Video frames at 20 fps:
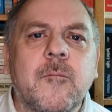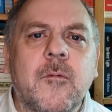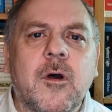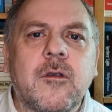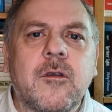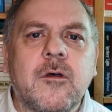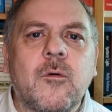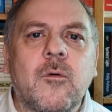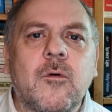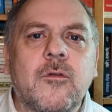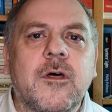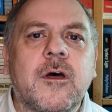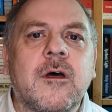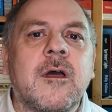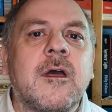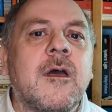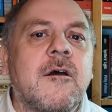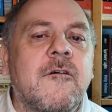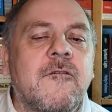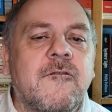an author
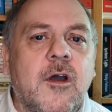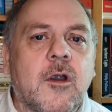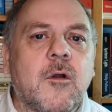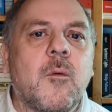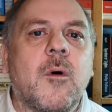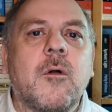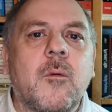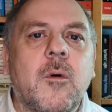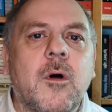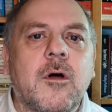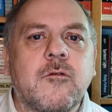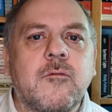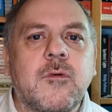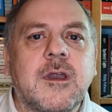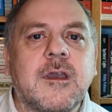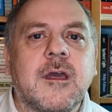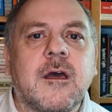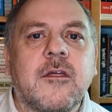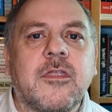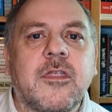very well worth
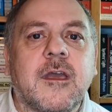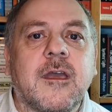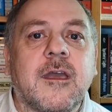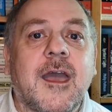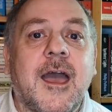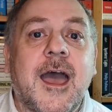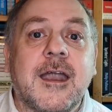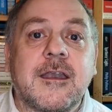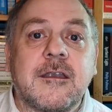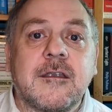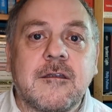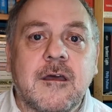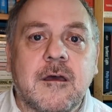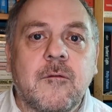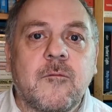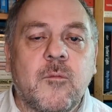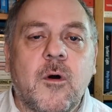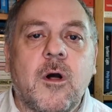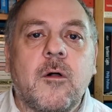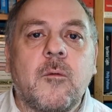reading, I think, and uh,
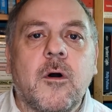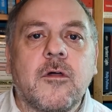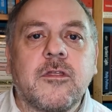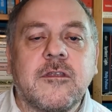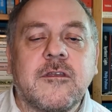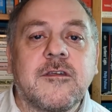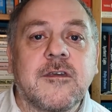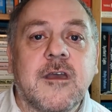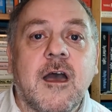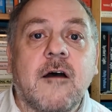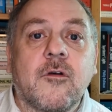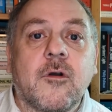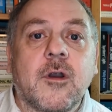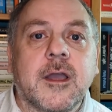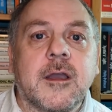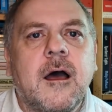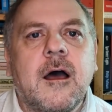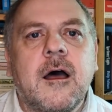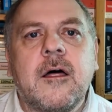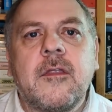well worth discovering.